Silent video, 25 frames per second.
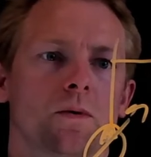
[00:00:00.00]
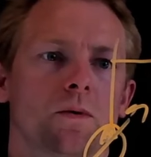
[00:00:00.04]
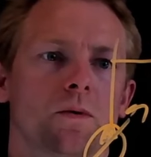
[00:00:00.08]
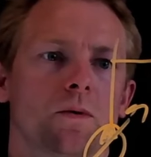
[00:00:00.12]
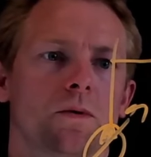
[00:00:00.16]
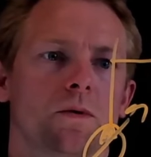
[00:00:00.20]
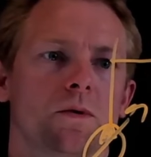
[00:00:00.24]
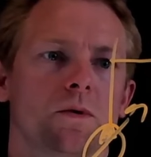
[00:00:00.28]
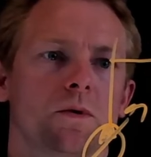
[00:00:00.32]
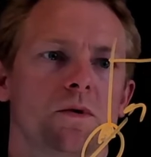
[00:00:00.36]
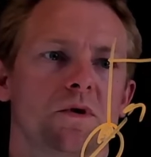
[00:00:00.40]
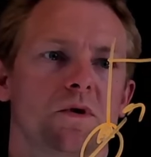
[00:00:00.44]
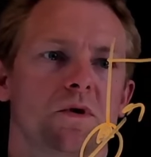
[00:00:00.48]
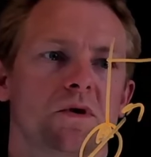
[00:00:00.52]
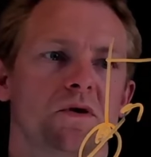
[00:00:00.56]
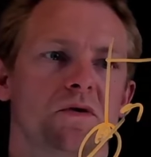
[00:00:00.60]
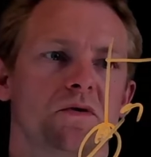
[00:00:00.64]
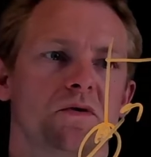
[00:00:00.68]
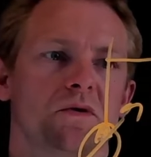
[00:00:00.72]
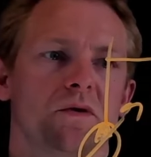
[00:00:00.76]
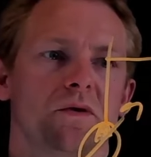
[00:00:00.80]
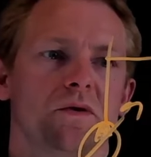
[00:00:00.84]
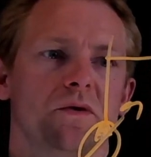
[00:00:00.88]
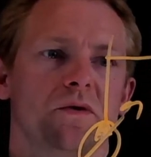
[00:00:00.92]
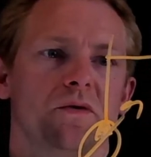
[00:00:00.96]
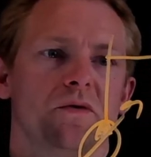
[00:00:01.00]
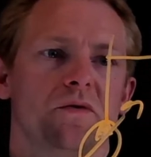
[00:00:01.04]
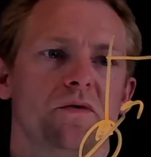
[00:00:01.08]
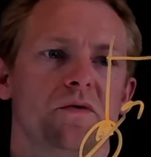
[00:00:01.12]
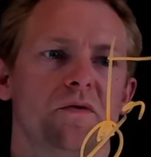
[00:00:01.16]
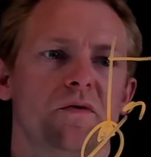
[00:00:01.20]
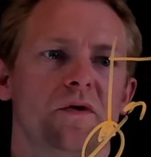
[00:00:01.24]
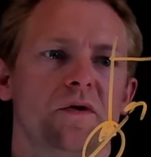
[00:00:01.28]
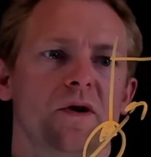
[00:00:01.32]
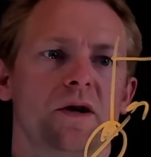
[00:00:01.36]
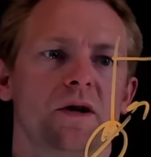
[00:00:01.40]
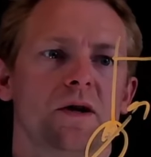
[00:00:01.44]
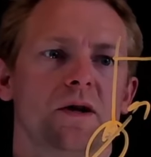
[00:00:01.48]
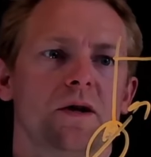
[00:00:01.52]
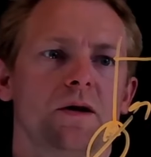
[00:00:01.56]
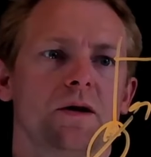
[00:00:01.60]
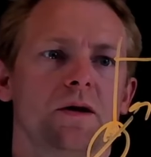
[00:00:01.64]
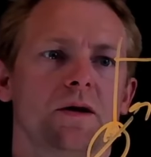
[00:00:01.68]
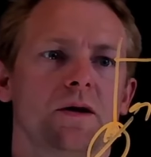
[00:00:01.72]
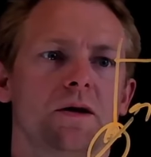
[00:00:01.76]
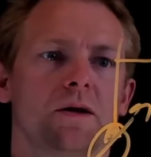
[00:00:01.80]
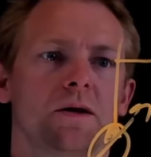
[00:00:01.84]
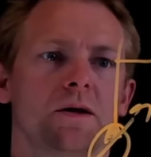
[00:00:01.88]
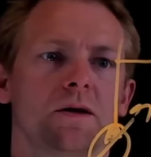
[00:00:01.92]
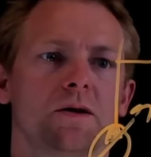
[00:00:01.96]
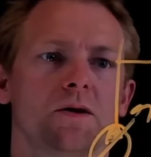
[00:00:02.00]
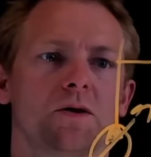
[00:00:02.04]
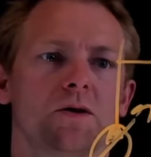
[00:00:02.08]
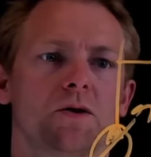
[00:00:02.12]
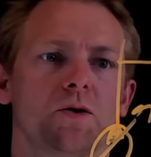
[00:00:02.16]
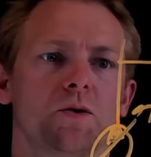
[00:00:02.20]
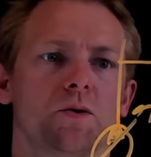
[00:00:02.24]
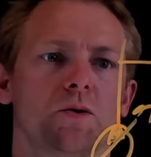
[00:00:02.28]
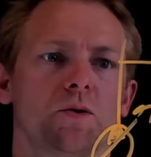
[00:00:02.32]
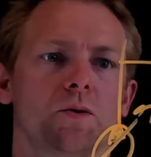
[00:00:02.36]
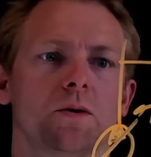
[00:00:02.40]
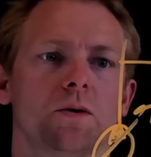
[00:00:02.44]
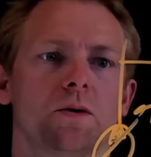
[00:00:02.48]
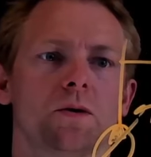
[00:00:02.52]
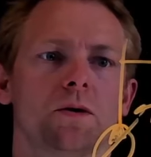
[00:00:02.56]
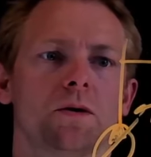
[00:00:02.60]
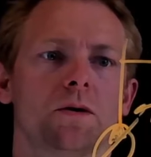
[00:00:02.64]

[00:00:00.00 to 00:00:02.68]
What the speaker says: is fit into